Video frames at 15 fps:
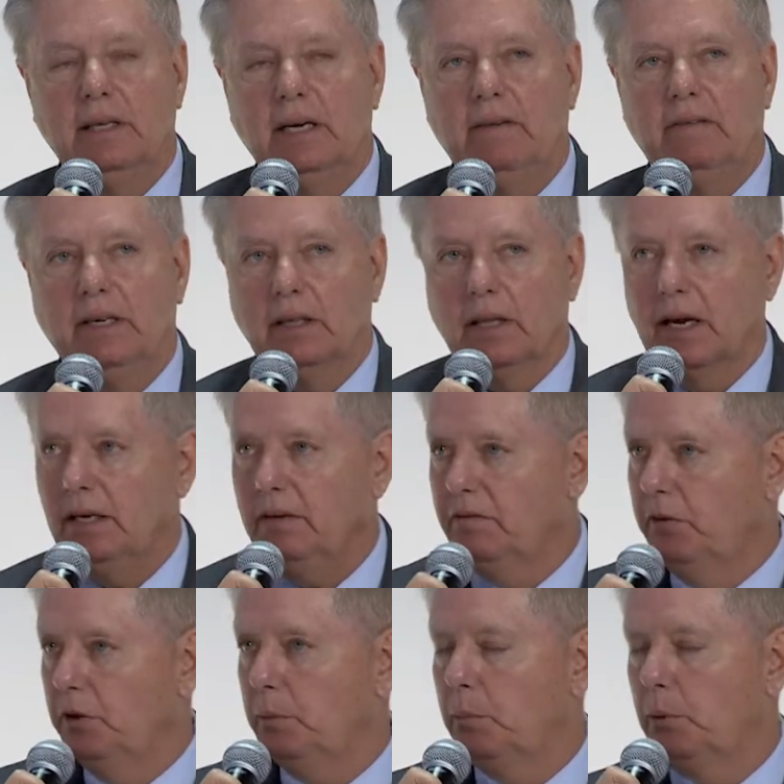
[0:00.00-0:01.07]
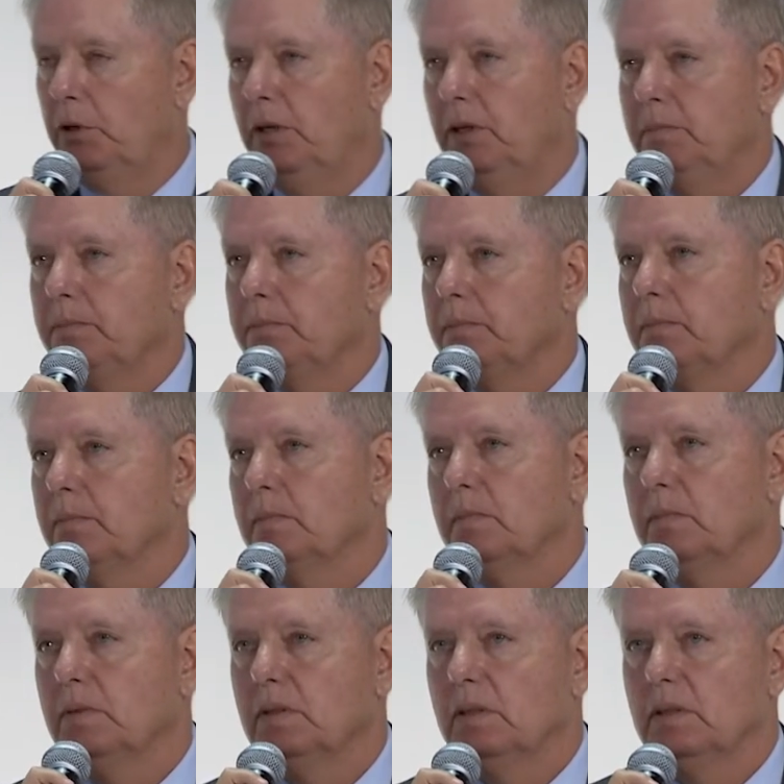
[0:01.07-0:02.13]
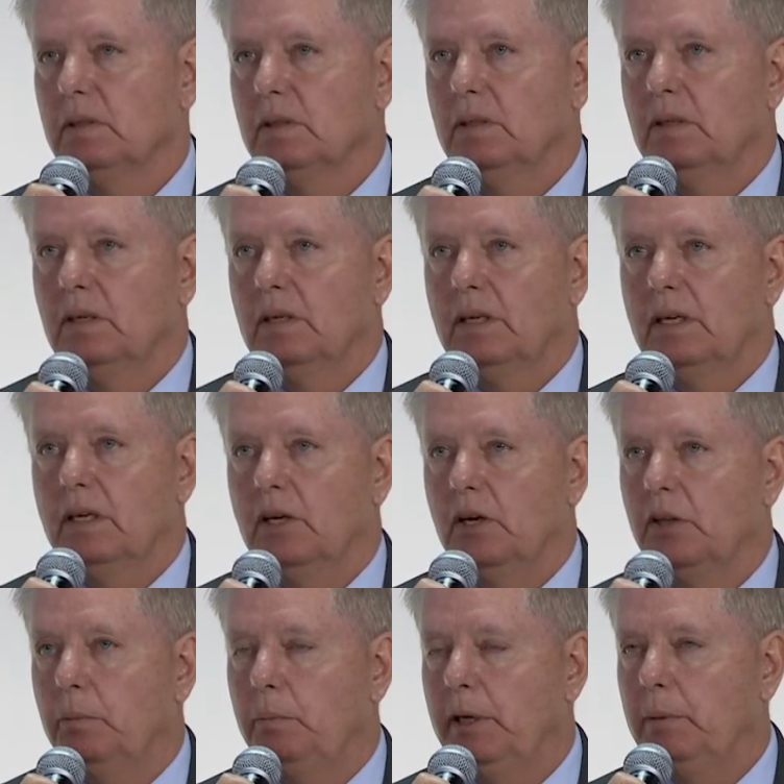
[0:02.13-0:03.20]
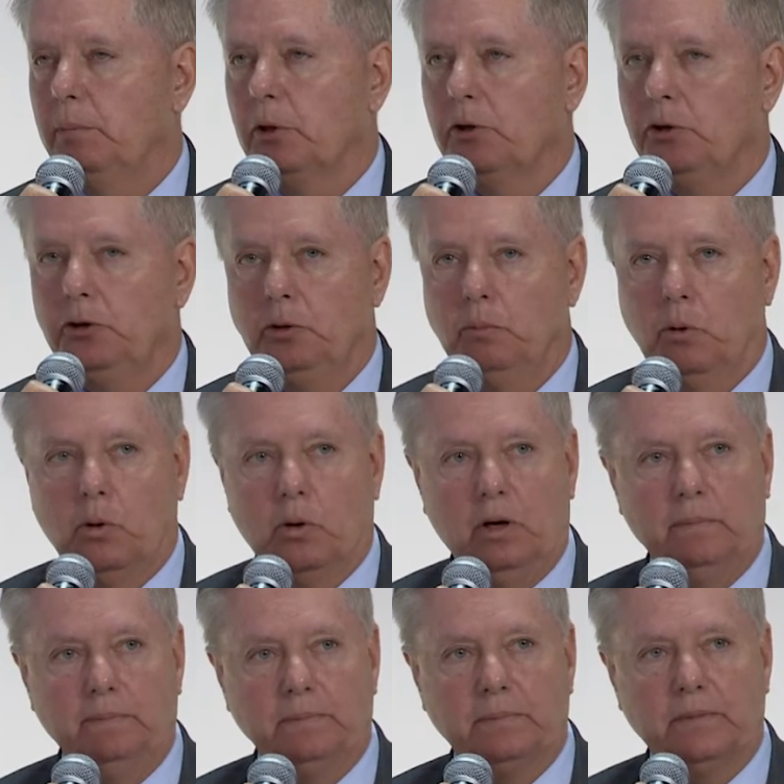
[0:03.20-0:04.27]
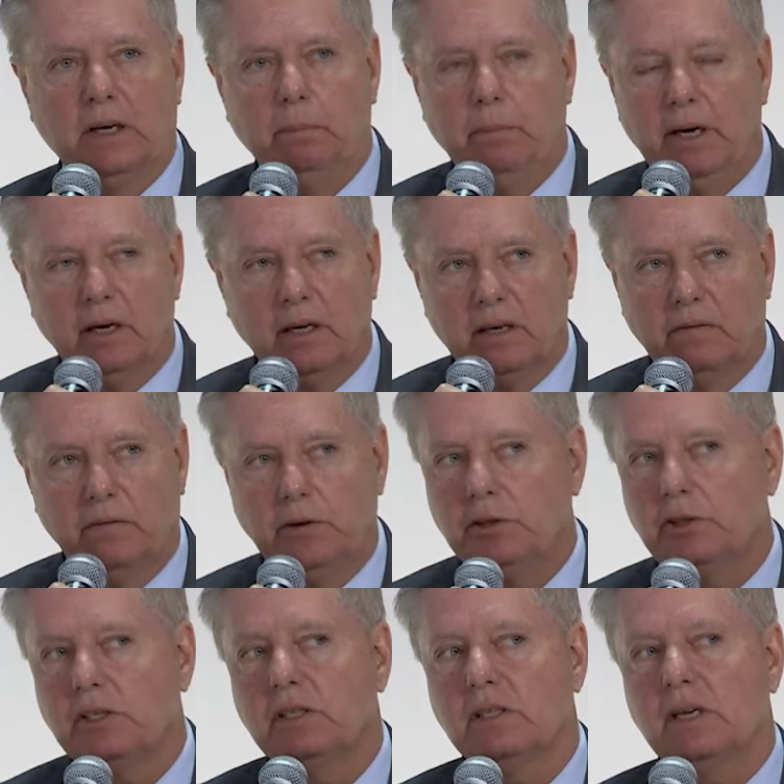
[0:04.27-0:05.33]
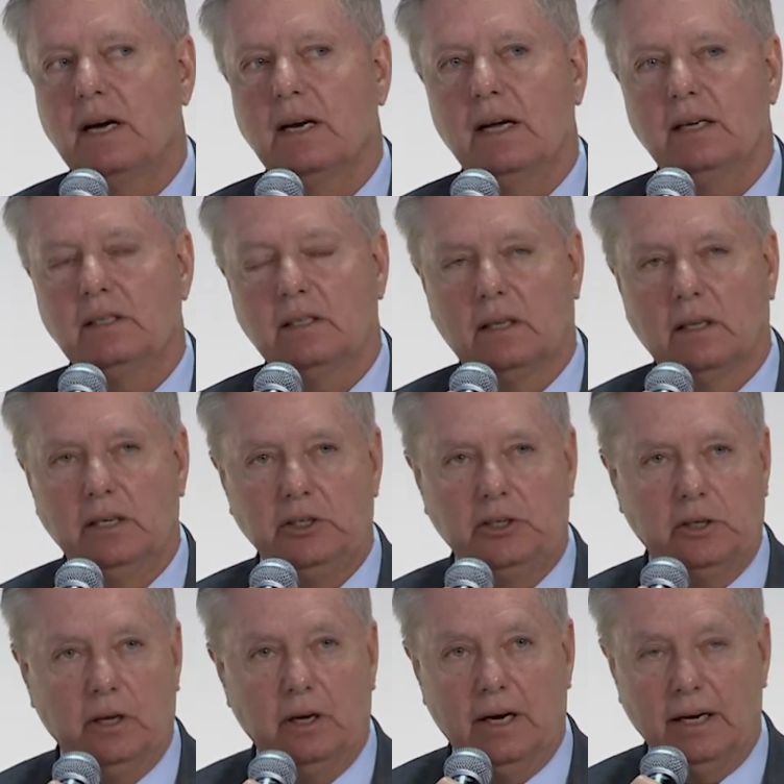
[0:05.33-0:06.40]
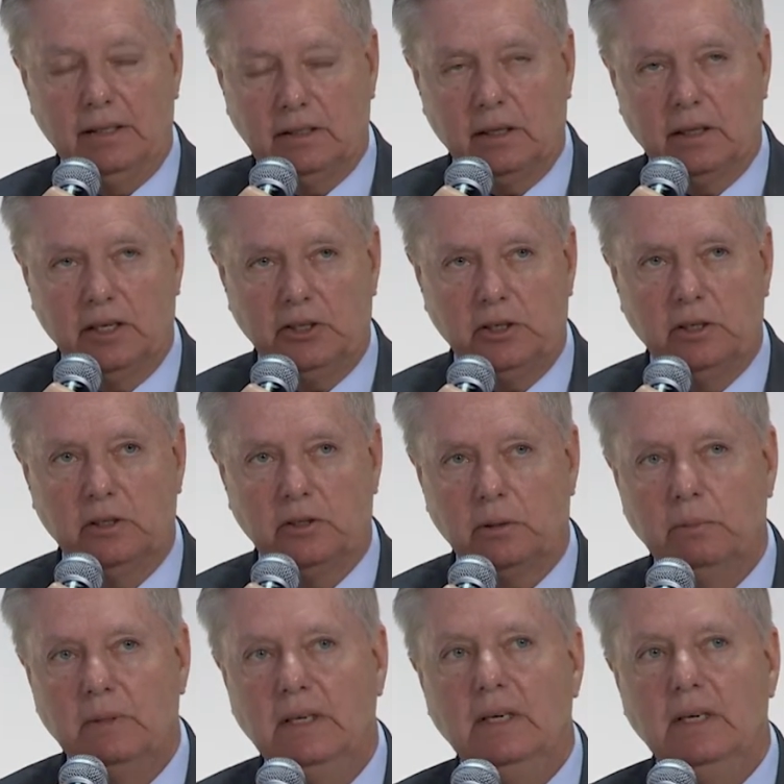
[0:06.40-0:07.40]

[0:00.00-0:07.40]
have a light footprint, get other people to do more. America first is not isolationism.